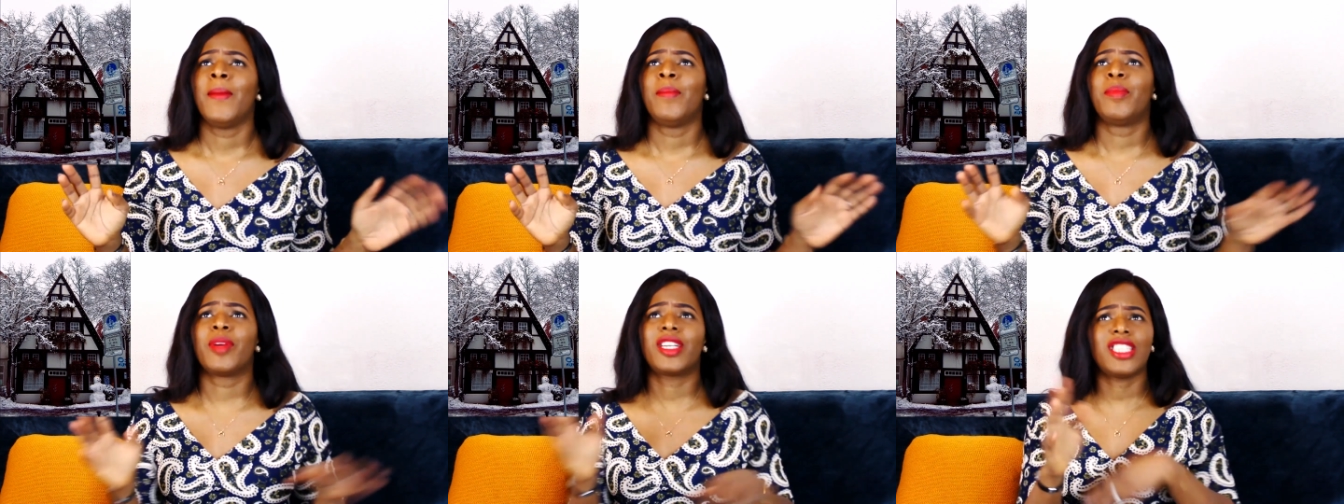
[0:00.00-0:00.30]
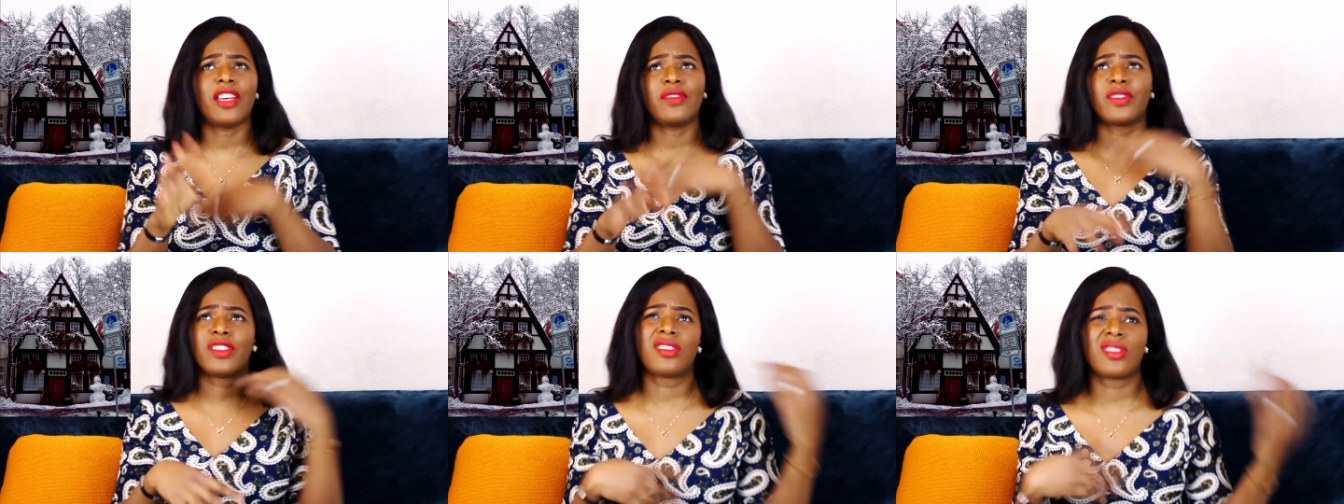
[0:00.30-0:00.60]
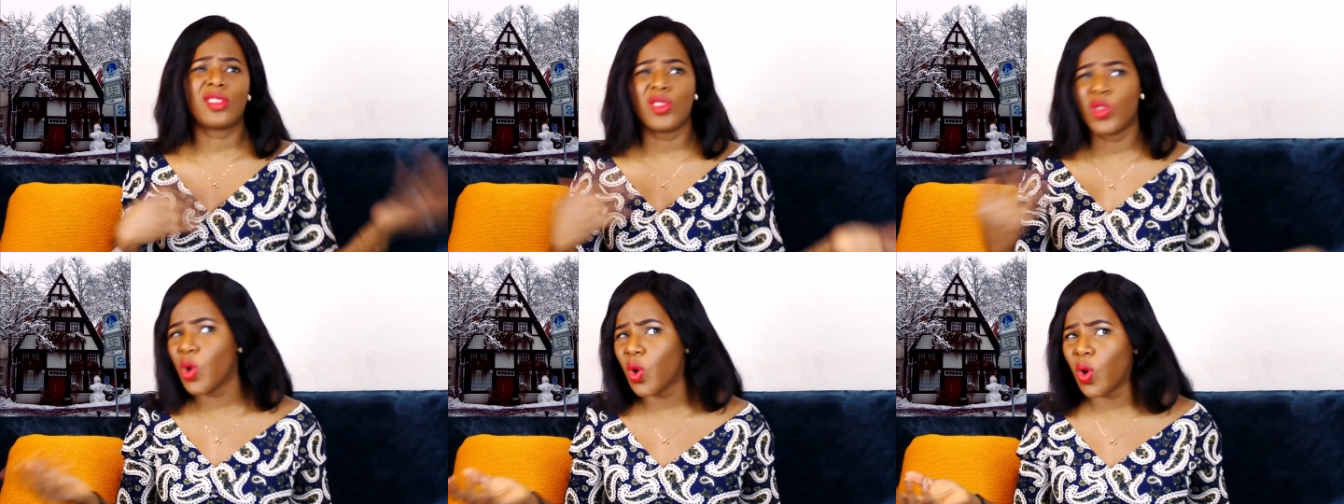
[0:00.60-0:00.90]
because of the
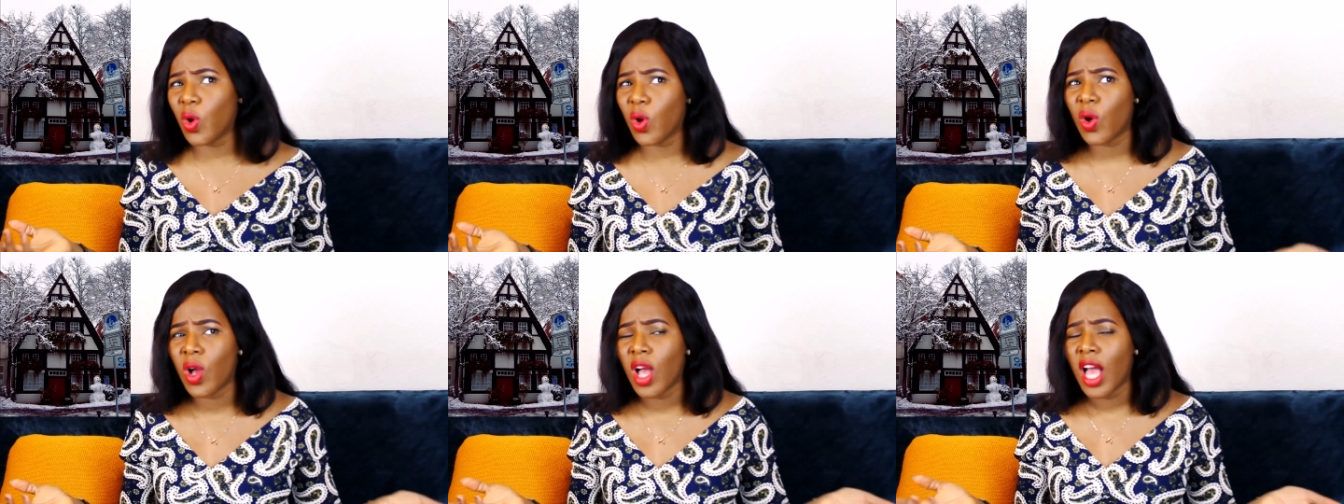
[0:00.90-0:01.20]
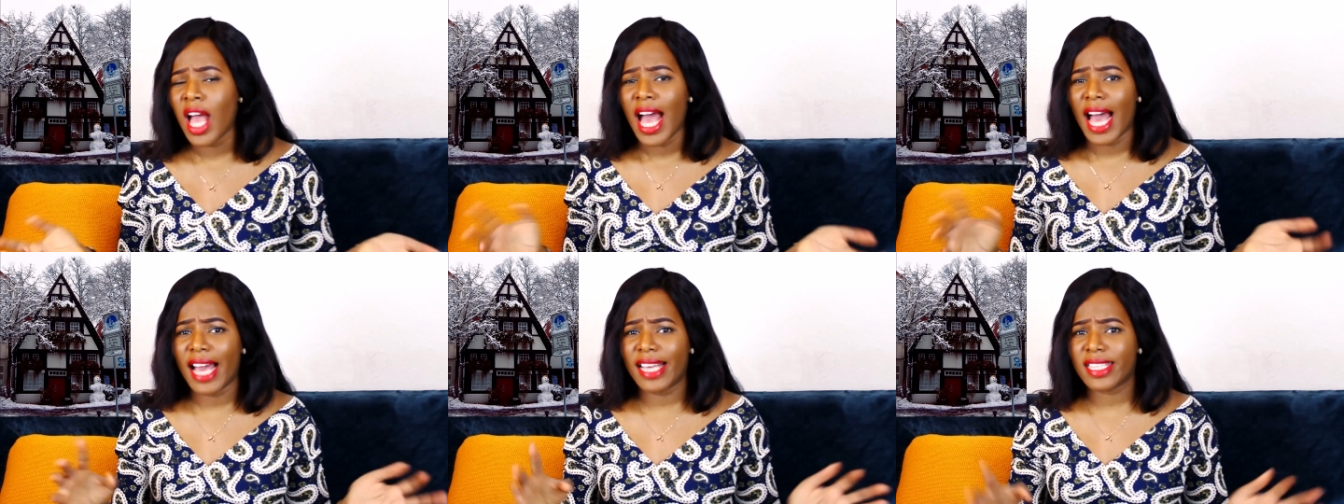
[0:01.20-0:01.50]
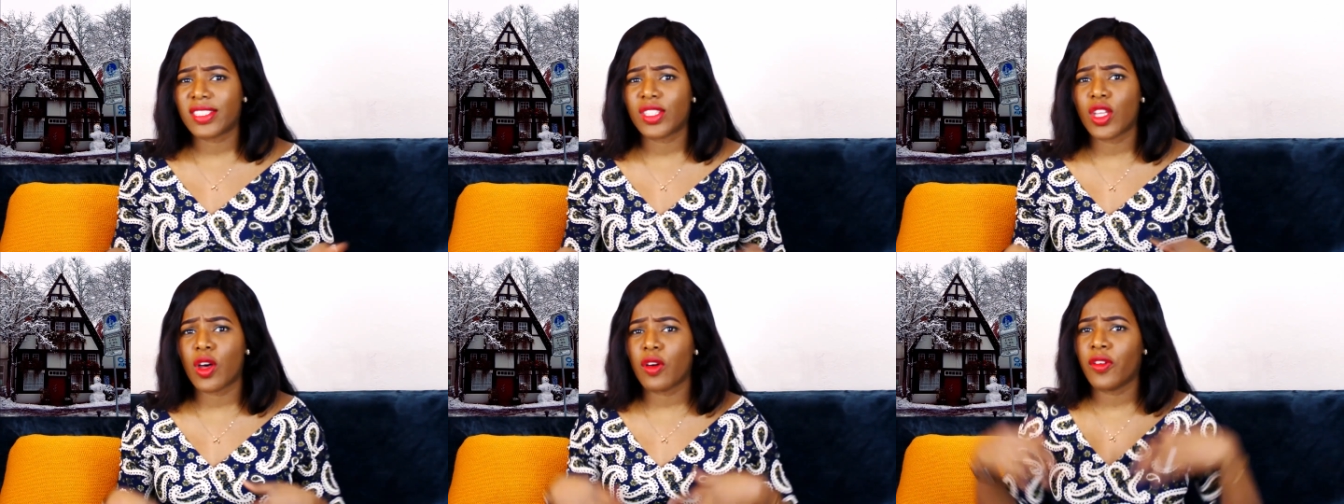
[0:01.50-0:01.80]
snow and
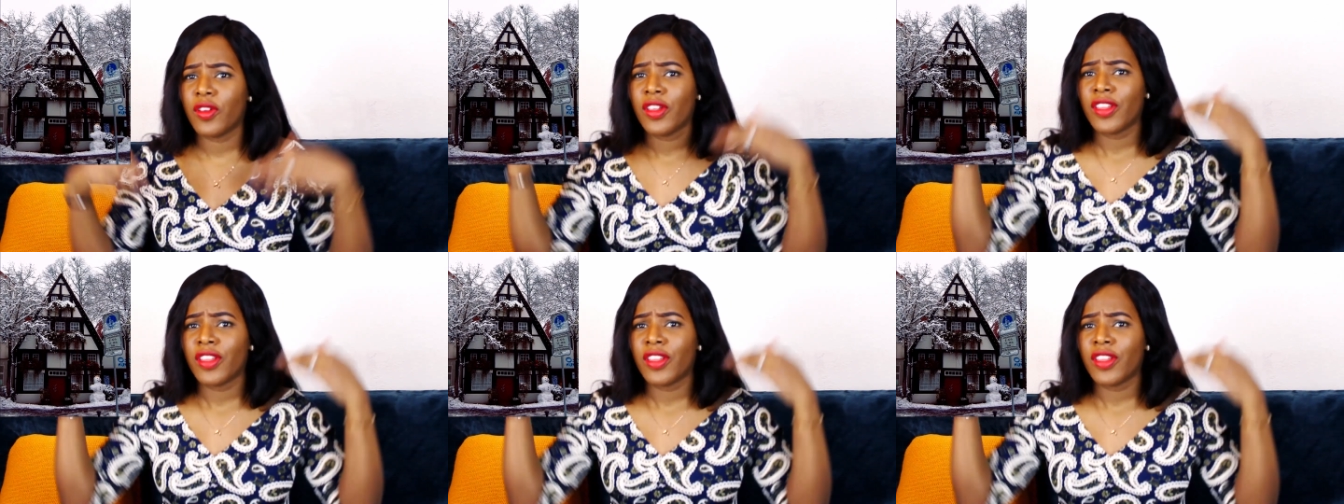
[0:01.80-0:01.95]
stuff,